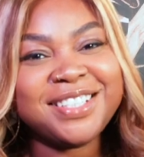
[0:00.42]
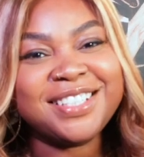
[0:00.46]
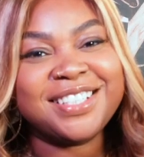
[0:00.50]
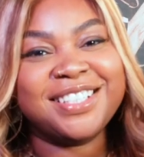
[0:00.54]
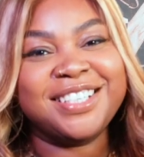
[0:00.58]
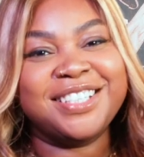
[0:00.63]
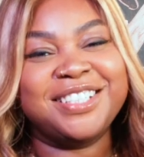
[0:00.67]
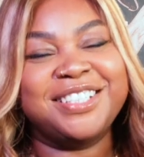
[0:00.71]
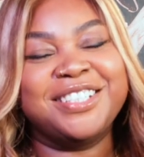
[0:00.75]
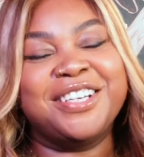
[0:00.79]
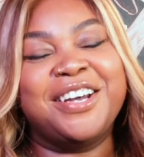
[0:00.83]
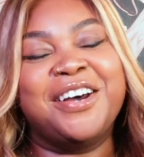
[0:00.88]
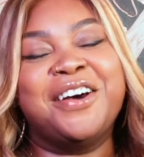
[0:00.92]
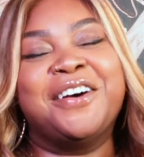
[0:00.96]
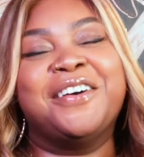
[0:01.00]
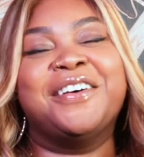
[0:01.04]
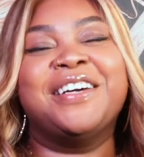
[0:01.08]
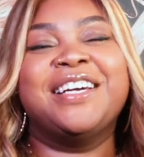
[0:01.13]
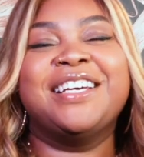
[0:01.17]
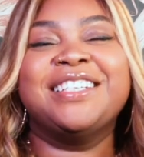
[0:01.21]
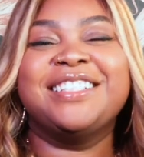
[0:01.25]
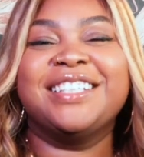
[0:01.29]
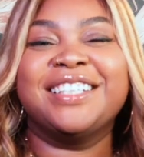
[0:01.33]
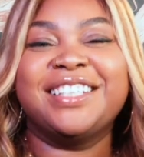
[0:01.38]
good, y'all?
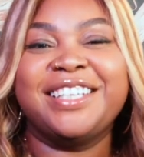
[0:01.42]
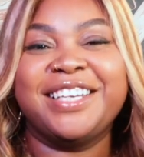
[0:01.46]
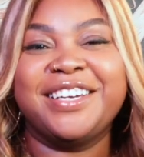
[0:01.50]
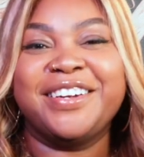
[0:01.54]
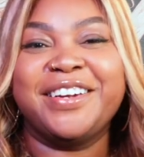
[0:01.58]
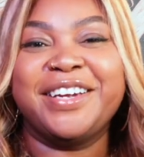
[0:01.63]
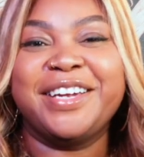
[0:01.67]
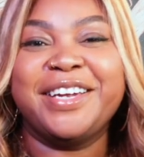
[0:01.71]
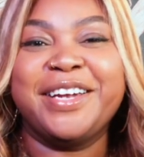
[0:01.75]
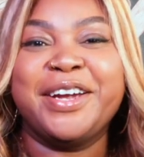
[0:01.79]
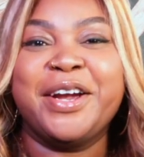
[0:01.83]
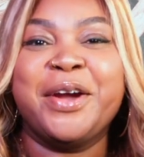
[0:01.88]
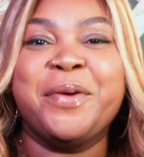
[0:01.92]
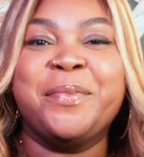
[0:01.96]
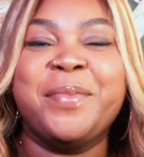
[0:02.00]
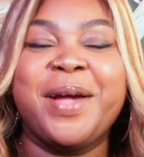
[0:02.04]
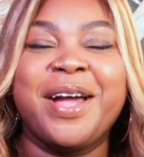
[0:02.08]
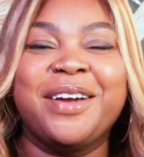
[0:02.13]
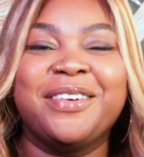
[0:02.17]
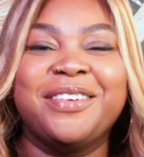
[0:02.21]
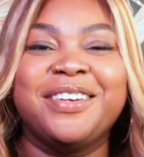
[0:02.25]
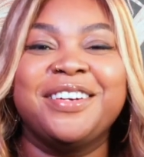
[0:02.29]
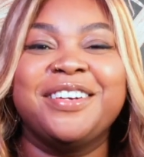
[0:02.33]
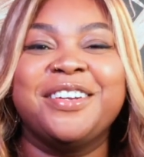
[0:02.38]
It's Akira here,
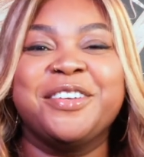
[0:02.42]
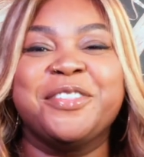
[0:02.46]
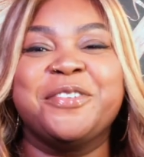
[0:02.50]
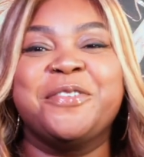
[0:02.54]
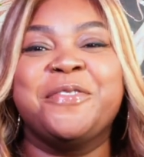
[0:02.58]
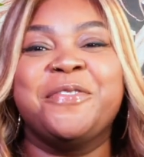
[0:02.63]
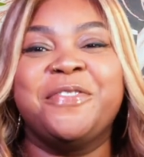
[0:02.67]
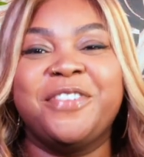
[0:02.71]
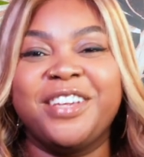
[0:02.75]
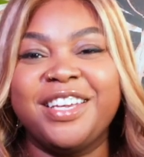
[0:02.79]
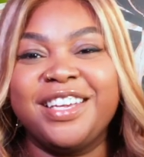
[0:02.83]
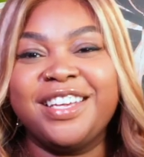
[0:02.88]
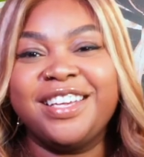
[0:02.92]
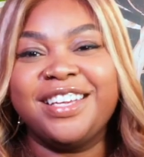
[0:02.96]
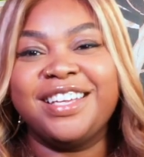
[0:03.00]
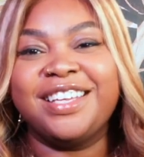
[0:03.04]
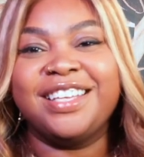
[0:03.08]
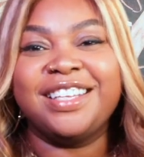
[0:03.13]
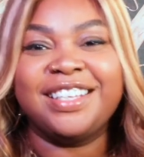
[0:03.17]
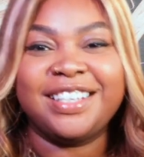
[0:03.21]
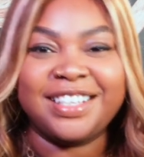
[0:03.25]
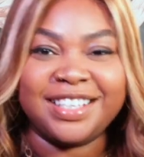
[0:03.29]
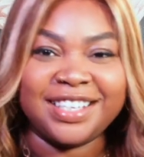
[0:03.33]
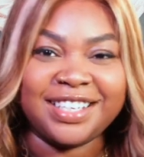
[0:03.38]
back with another
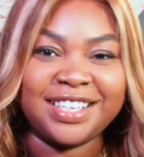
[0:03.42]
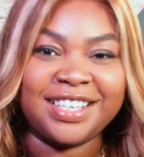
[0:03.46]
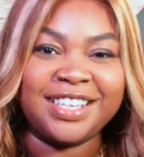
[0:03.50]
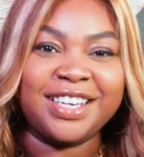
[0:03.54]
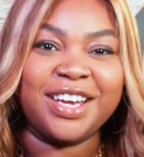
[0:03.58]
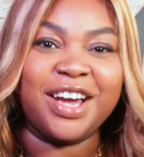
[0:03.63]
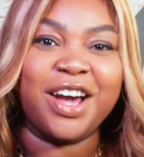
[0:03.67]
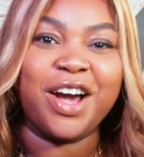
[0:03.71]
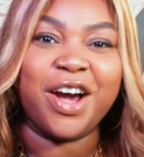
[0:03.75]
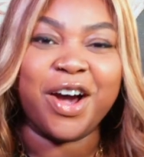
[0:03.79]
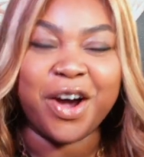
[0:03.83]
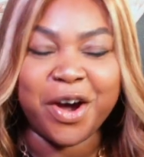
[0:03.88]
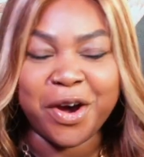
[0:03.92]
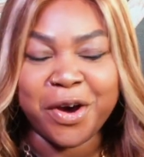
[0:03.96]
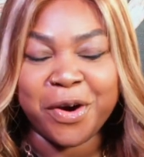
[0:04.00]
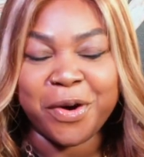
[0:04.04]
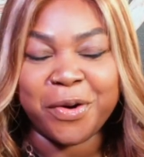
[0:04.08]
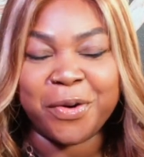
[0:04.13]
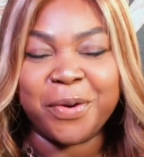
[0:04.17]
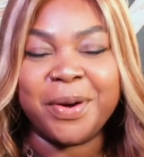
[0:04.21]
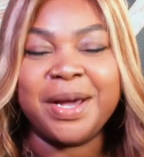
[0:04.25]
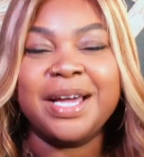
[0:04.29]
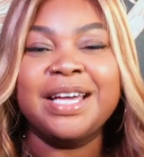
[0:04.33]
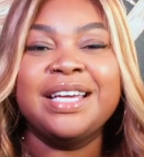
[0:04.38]

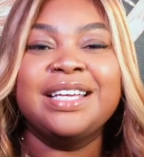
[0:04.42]
video.